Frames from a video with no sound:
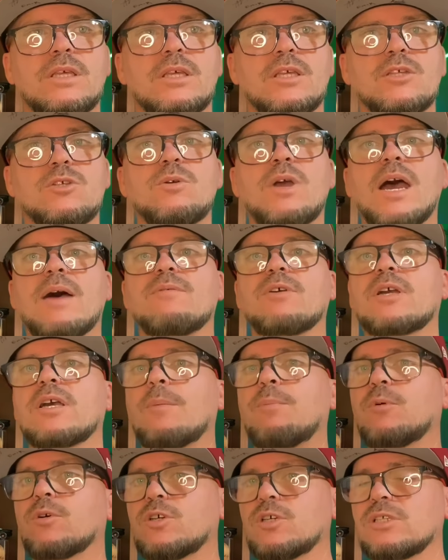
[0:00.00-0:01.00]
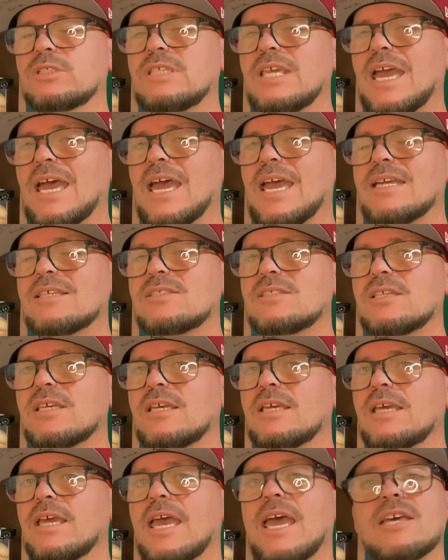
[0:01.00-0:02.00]
you have a couple good gags,
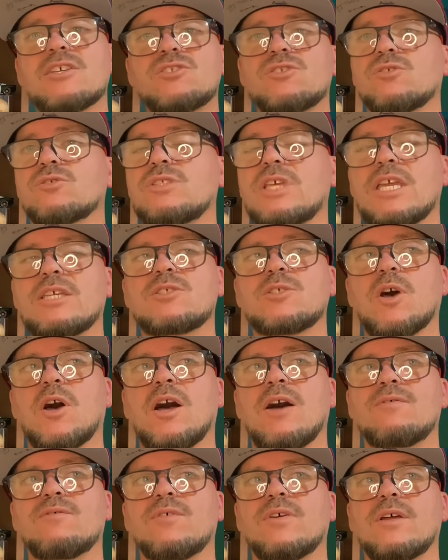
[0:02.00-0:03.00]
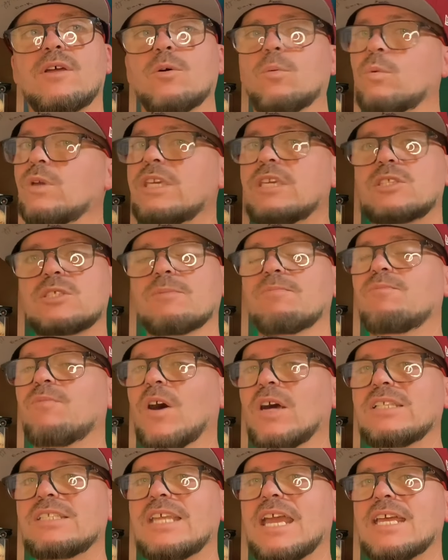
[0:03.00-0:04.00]
Esther takes off, we get some
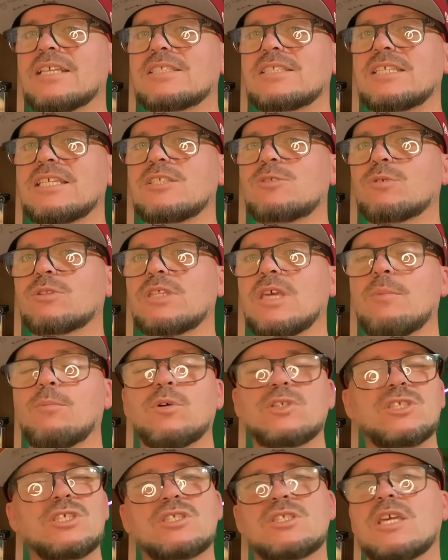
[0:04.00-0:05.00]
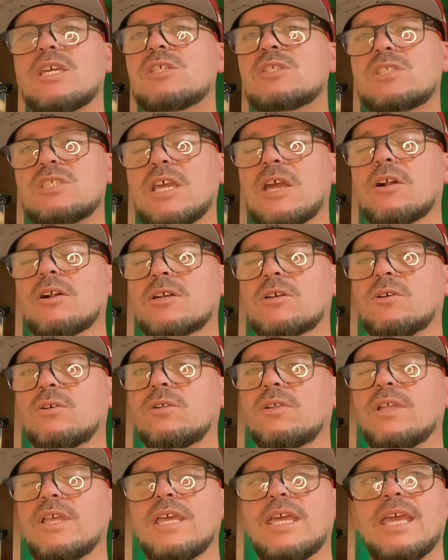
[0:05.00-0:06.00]
fun dance scenes with them, which is
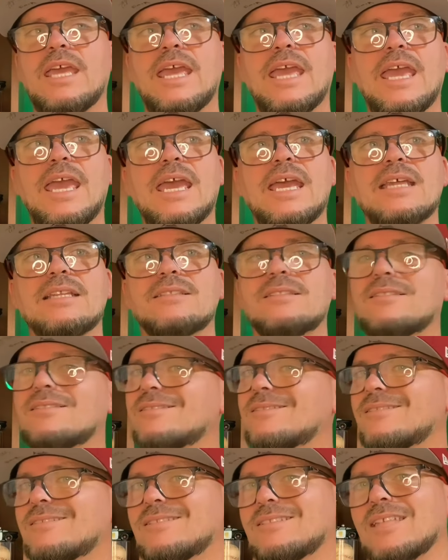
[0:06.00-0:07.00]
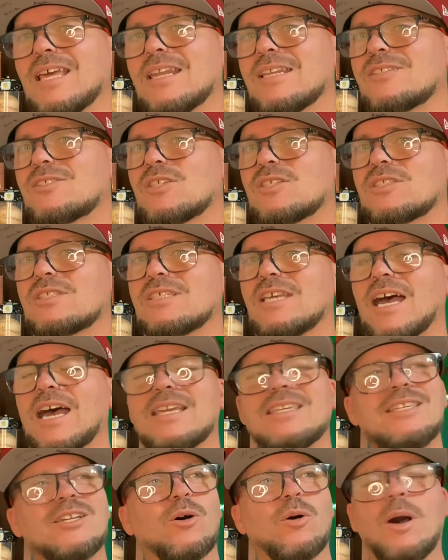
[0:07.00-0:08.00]
hysterical, and then it's just,
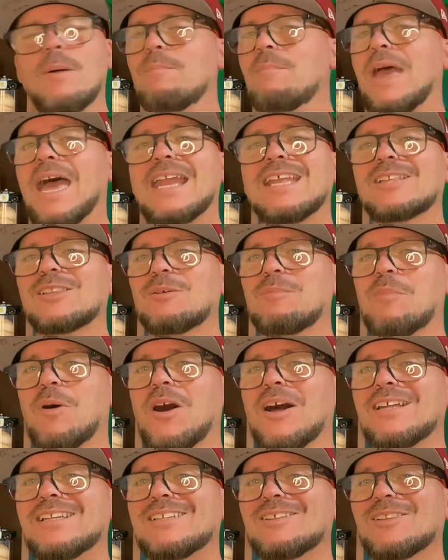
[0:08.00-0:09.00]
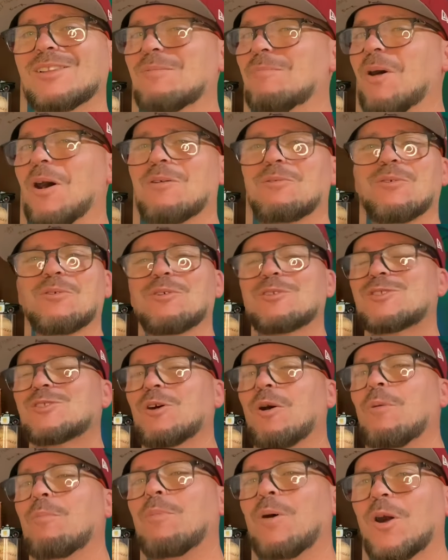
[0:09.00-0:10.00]
I'm mad at Lamont. Lamont ruins the
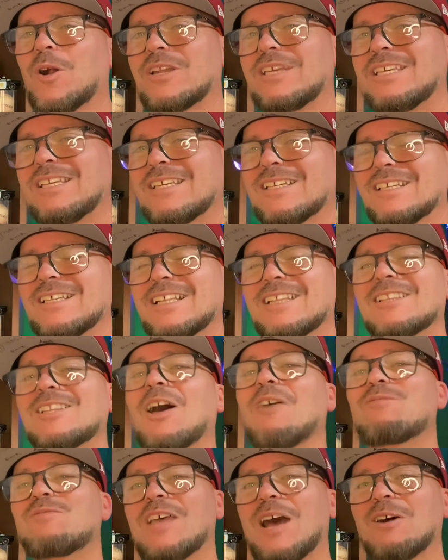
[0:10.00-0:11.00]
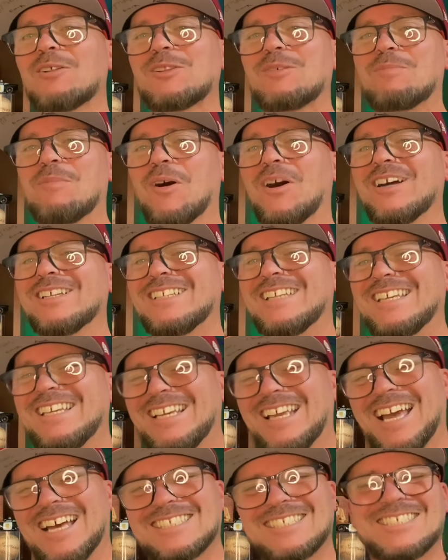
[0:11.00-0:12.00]
whole party, left out Lamont, he
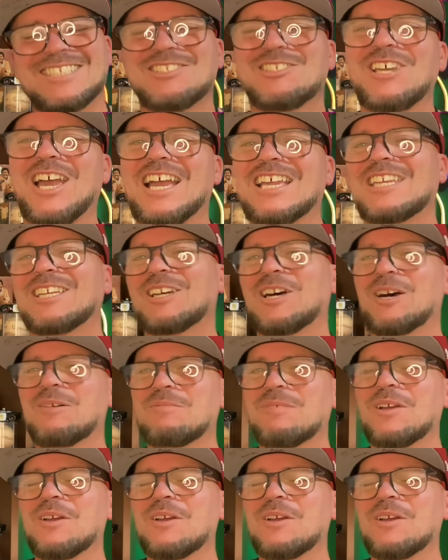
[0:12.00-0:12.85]
has to jack it up,